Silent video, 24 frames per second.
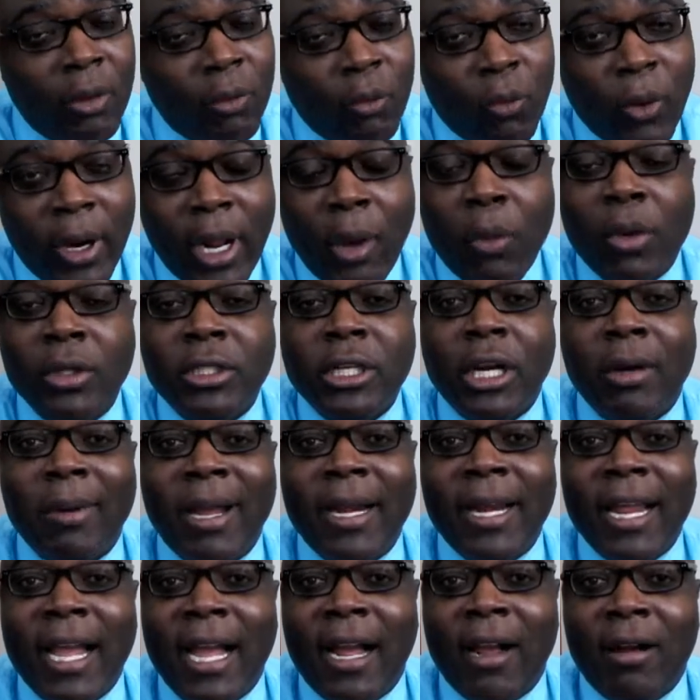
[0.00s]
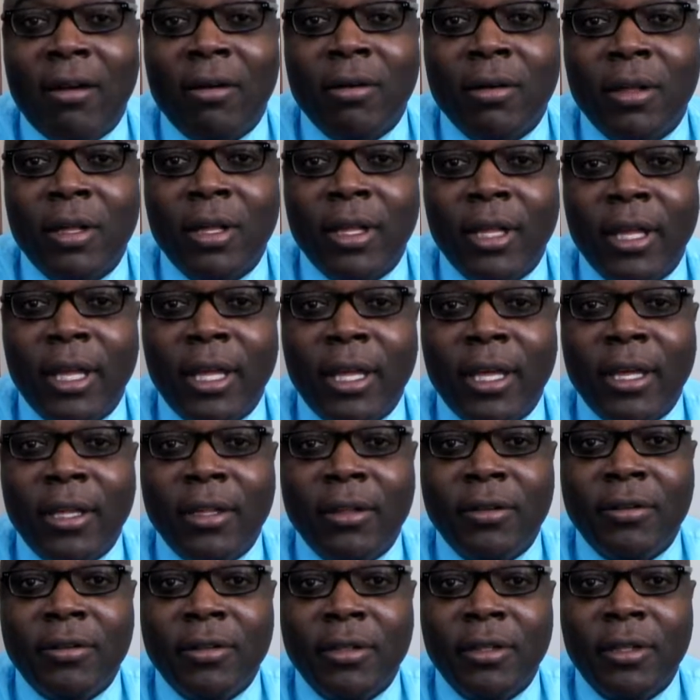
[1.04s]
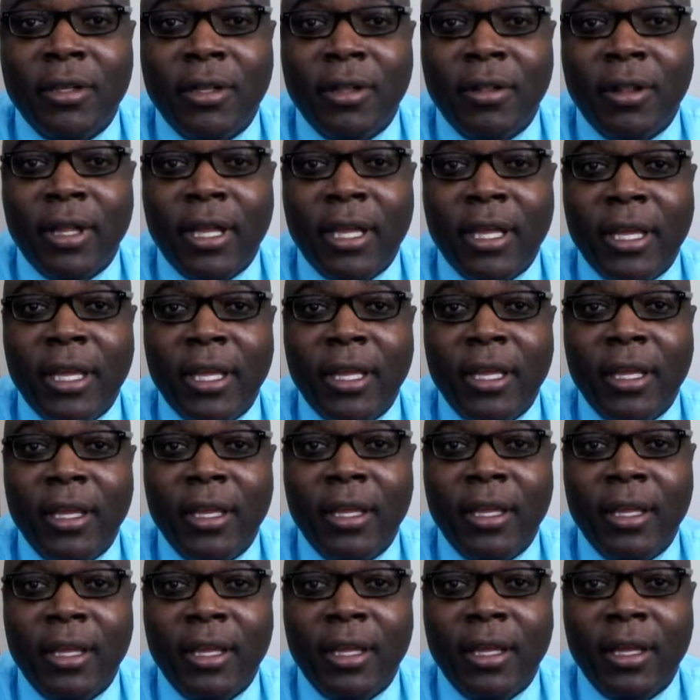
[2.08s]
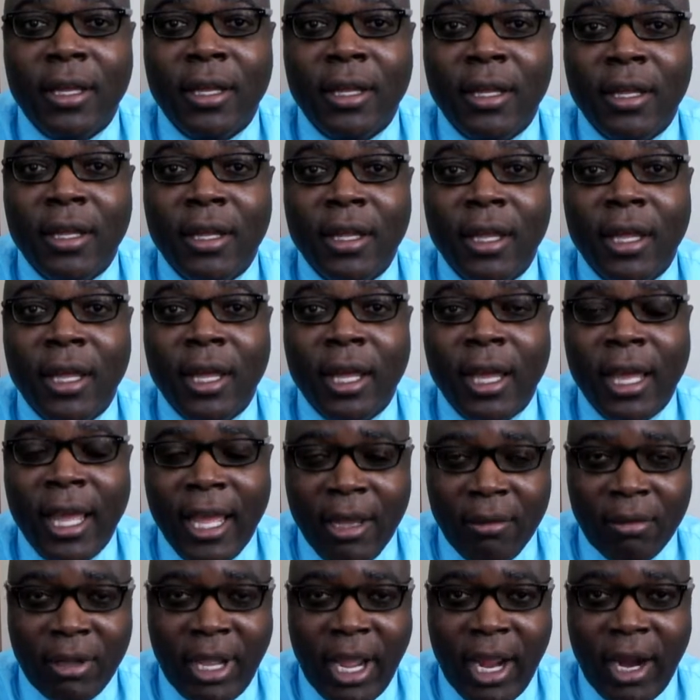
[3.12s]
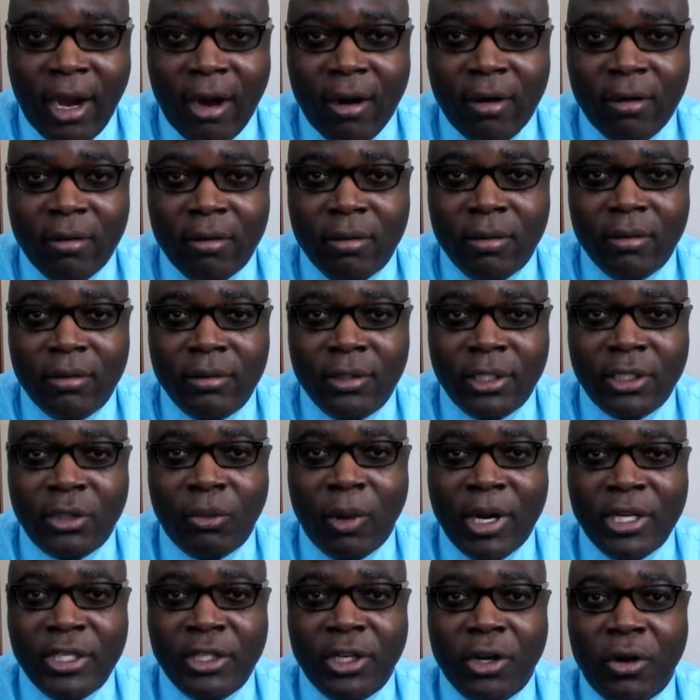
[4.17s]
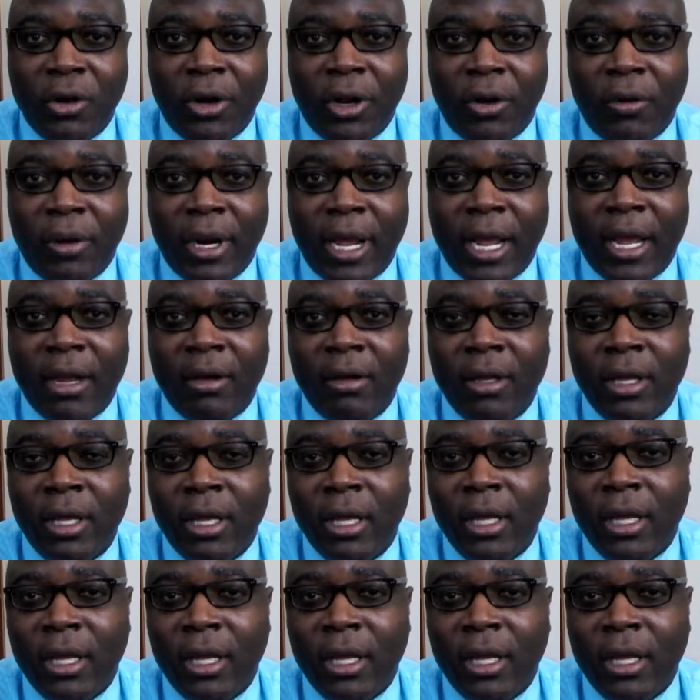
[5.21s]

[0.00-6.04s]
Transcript: What I want to talk about now is the health care situation going on now.